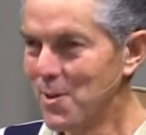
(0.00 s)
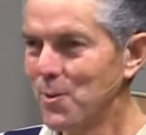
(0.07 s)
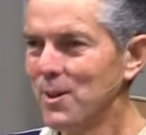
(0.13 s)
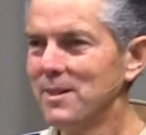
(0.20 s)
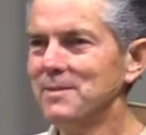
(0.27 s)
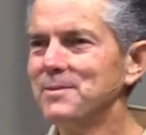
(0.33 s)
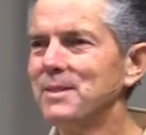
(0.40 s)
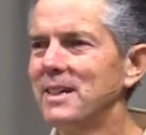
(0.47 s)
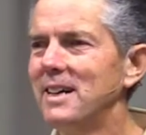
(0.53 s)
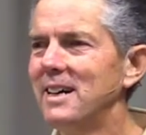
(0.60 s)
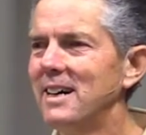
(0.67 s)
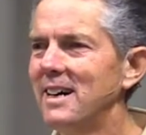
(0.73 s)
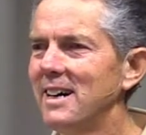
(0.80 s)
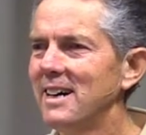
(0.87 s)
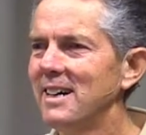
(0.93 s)
Well,
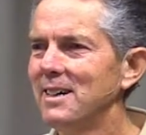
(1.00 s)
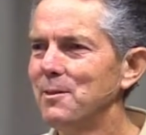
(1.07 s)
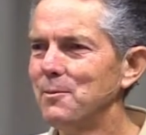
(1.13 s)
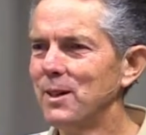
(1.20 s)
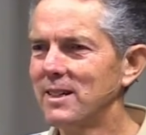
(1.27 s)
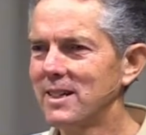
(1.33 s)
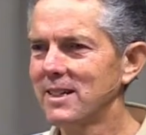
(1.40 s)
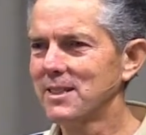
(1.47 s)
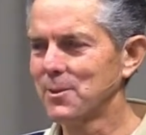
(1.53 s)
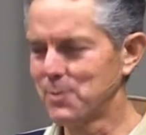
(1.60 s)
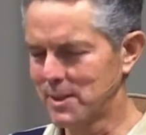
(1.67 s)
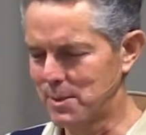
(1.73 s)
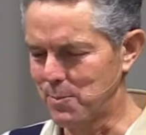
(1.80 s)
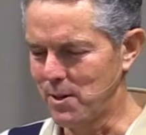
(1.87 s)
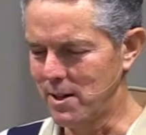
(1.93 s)
my cousin
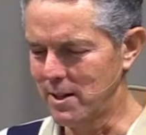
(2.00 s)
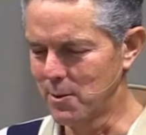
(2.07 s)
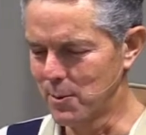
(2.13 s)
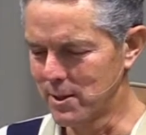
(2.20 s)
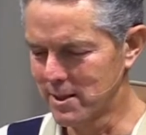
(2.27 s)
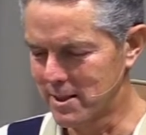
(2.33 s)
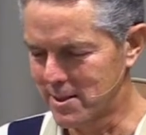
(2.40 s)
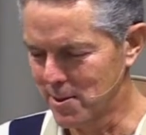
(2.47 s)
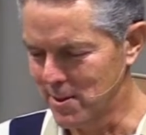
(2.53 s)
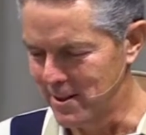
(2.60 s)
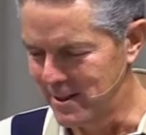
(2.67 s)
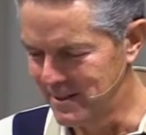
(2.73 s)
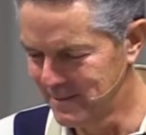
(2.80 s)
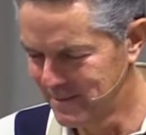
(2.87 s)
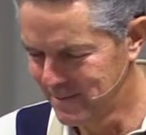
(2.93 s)
responded with a
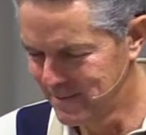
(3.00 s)
story.